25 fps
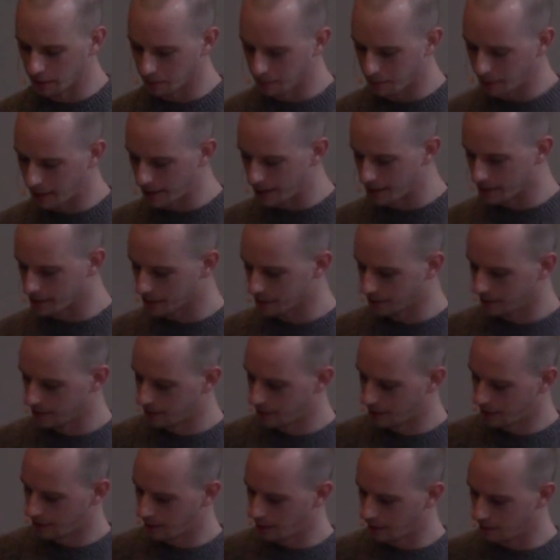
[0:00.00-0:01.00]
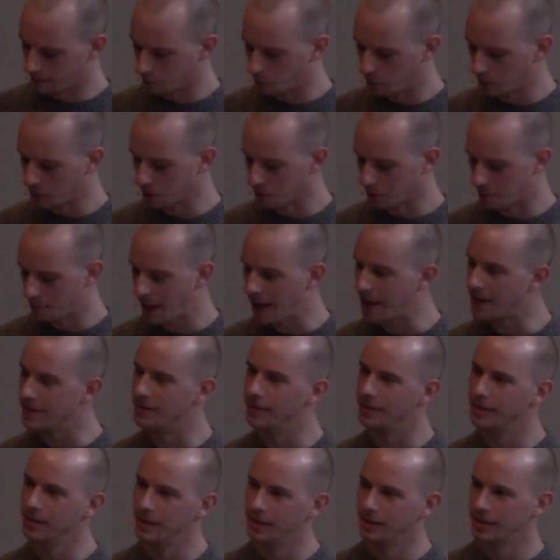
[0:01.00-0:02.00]
place. If we
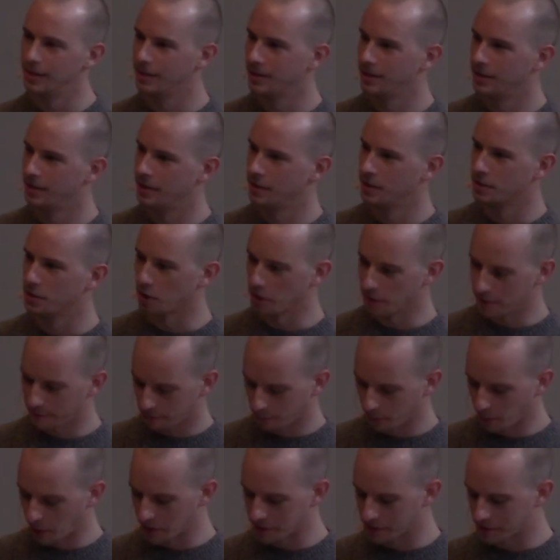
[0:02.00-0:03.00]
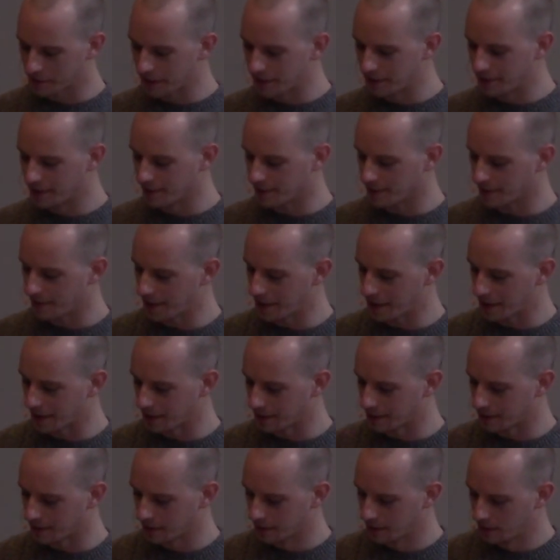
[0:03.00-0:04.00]
repent, turn from our sins,
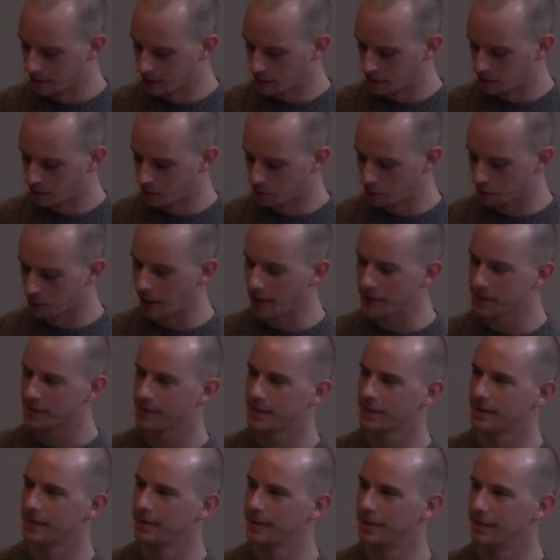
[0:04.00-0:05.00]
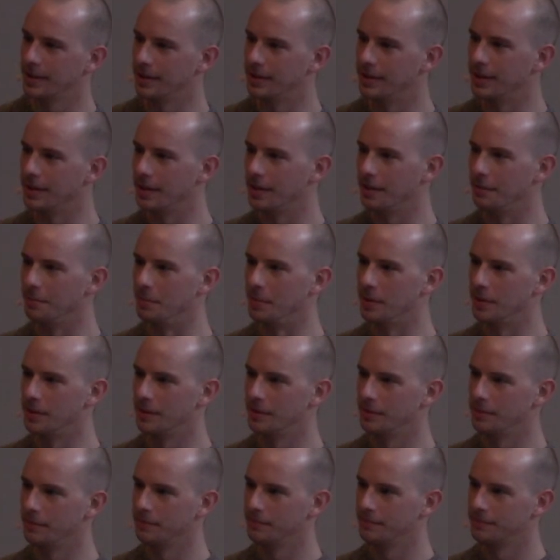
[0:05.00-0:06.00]
and trust in him,
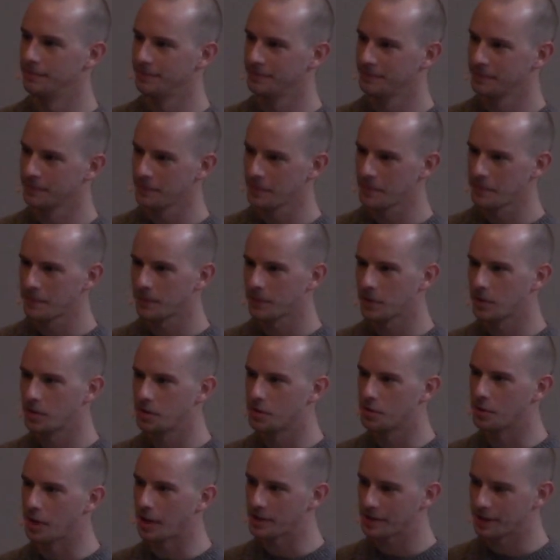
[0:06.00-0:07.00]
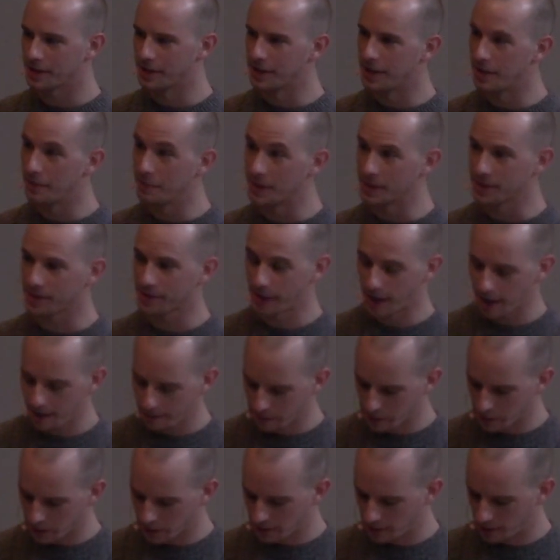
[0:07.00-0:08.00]
trust in him as
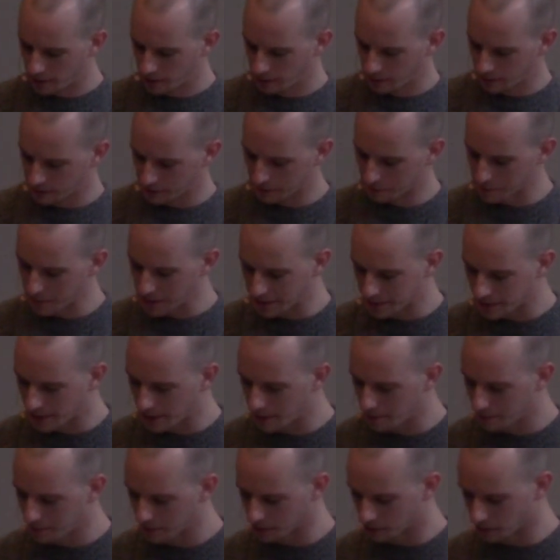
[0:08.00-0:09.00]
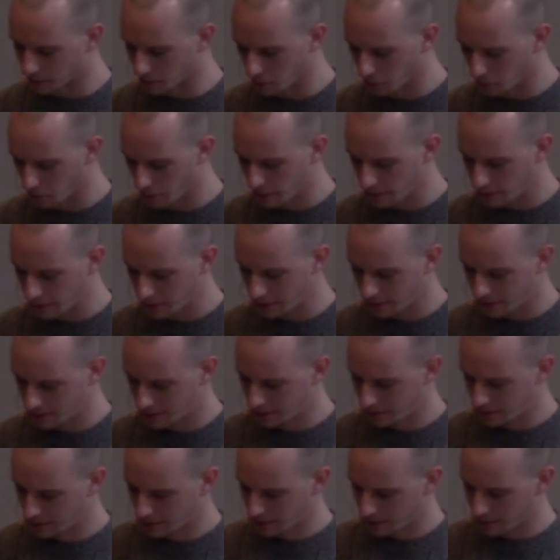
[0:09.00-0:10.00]
Savior, submit to him as Lord,
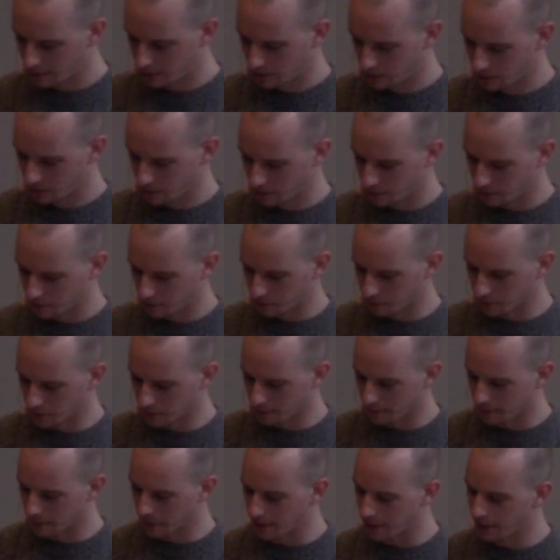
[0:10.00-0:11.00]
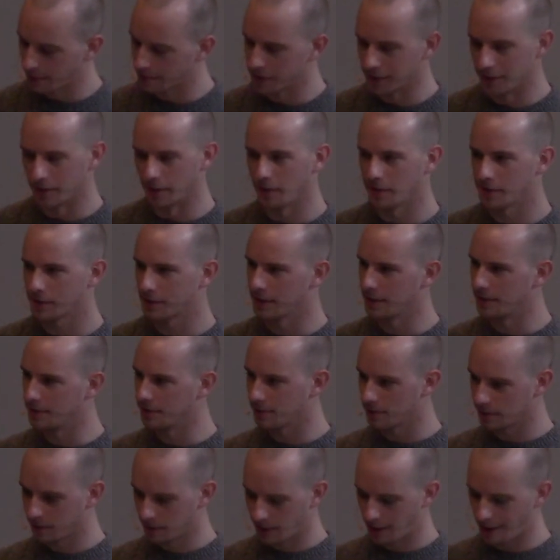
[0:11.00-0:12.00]
we're forgiven. Our
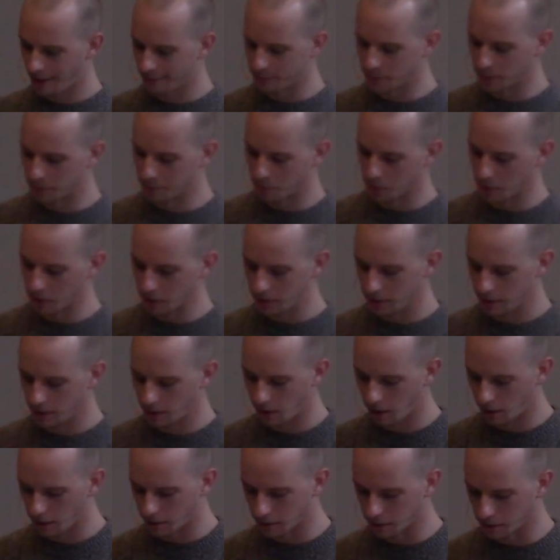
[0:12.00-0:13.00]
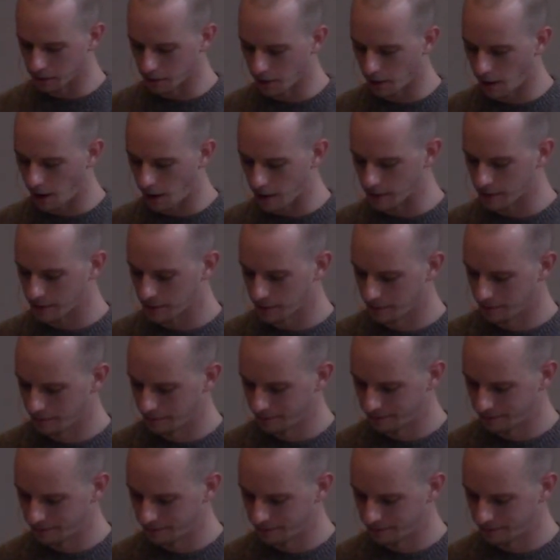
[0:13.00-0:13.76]
sins have been put on the cross,